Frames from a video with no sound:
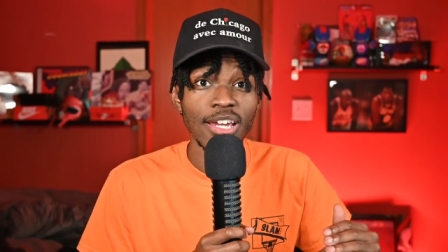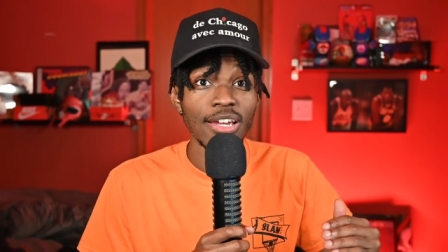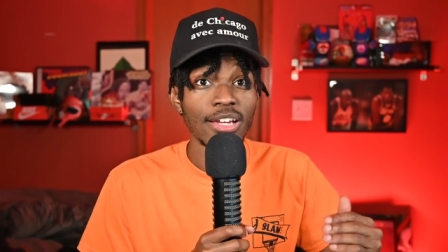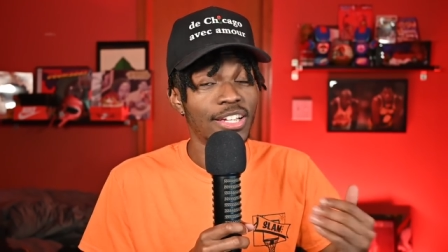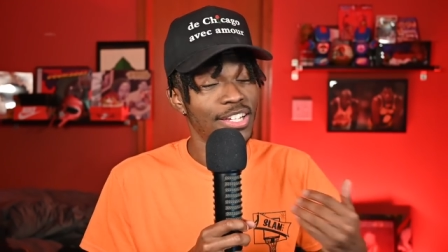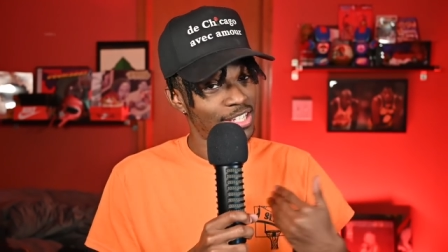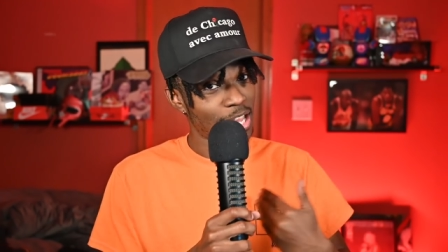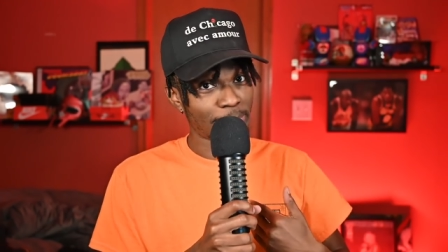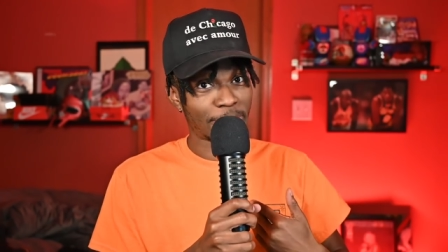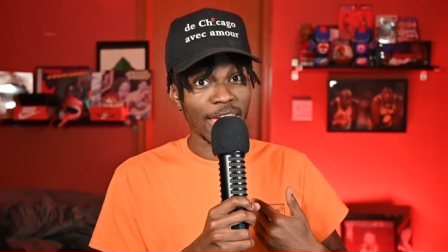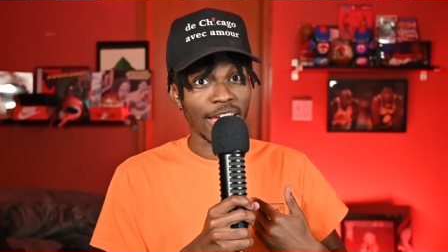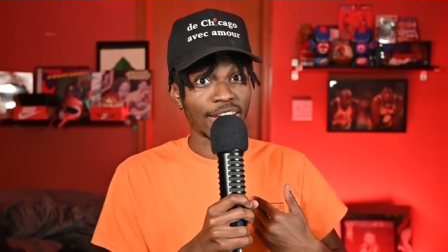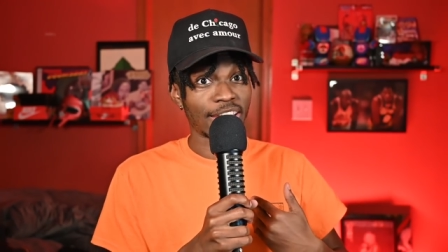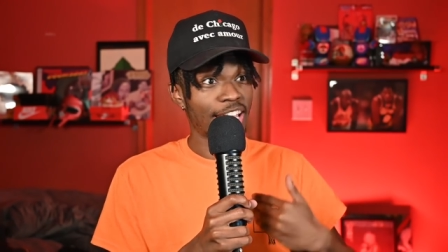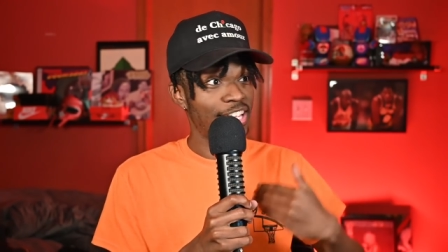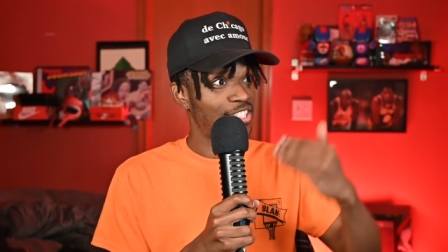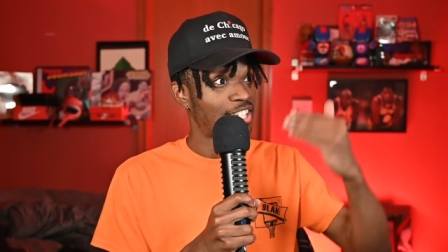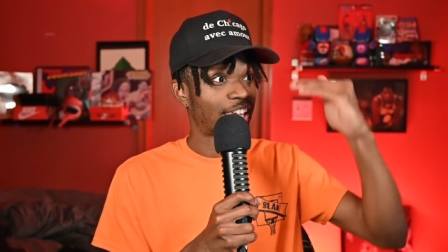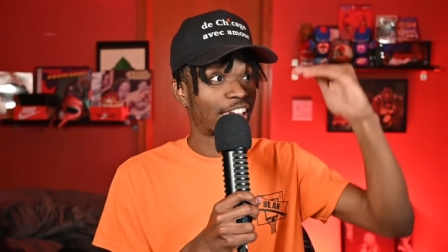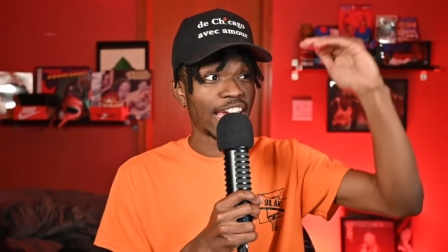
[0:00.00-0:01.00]
Because I'm Kenny.
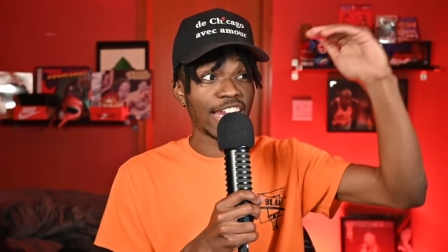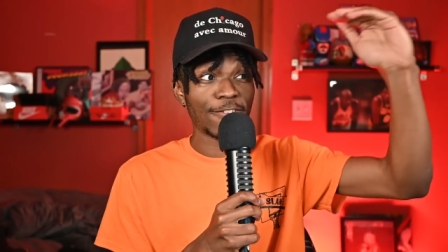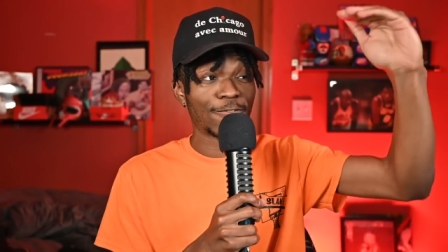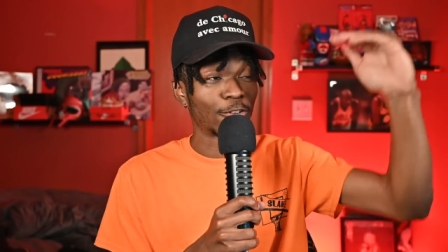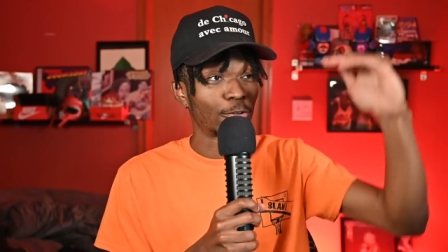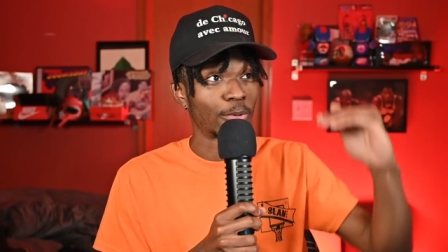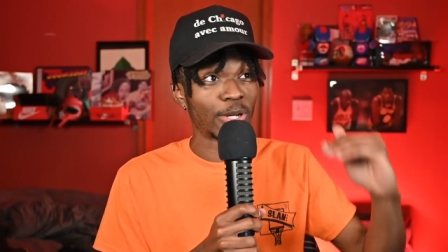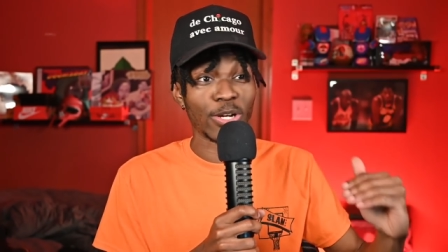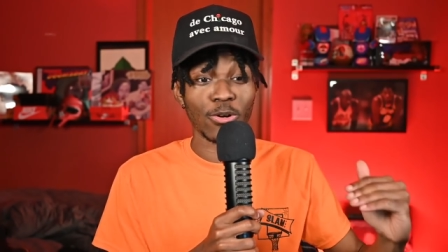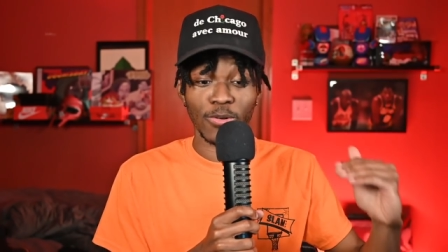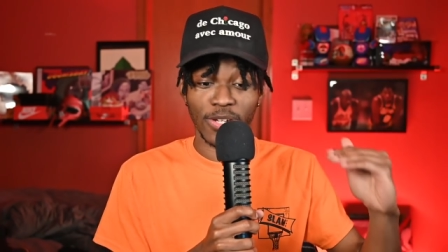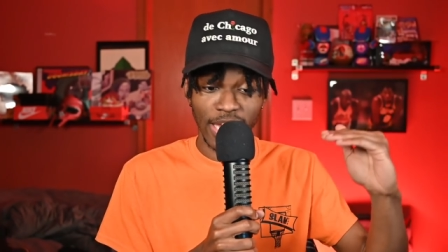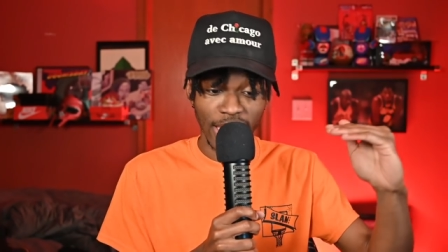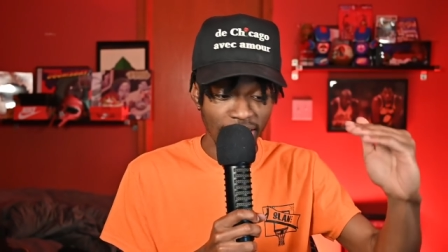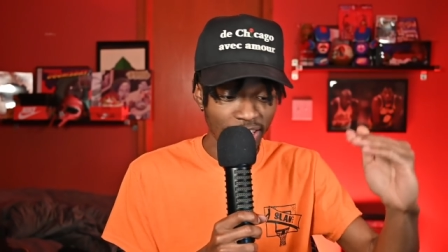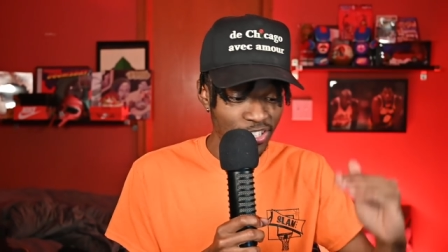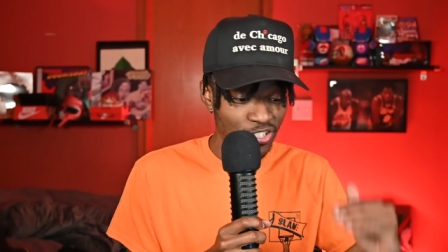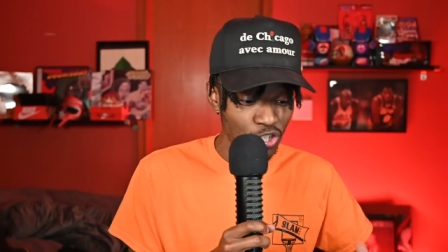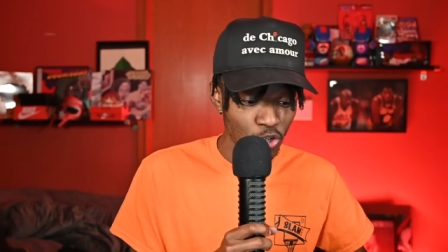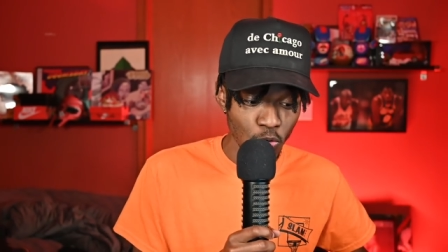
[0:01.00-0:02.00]
It's Kenny for real.
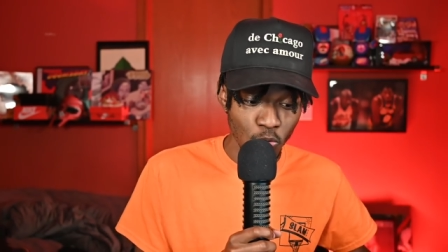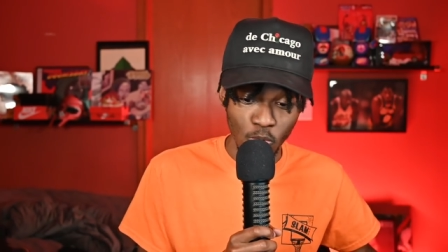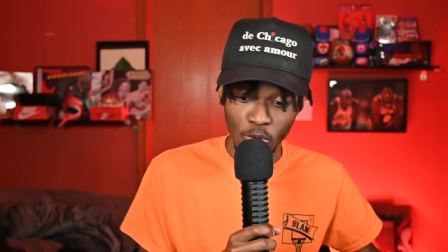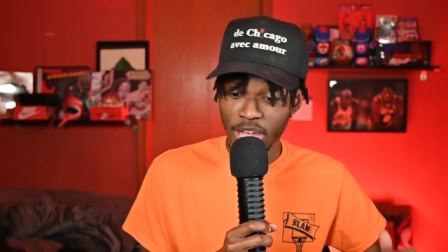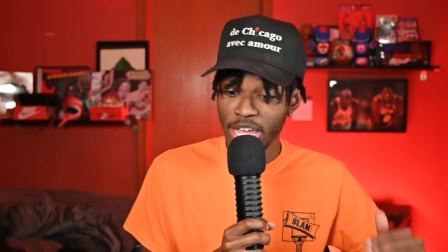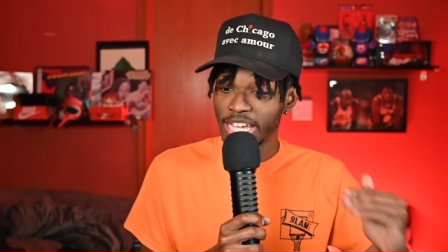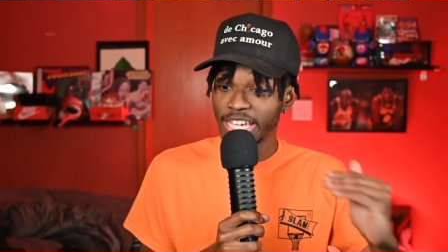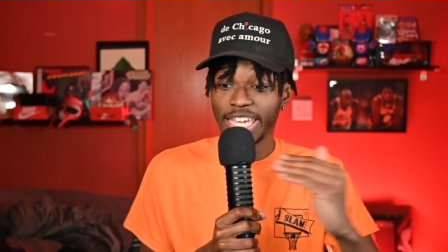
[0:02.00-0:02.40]
Kenny 2.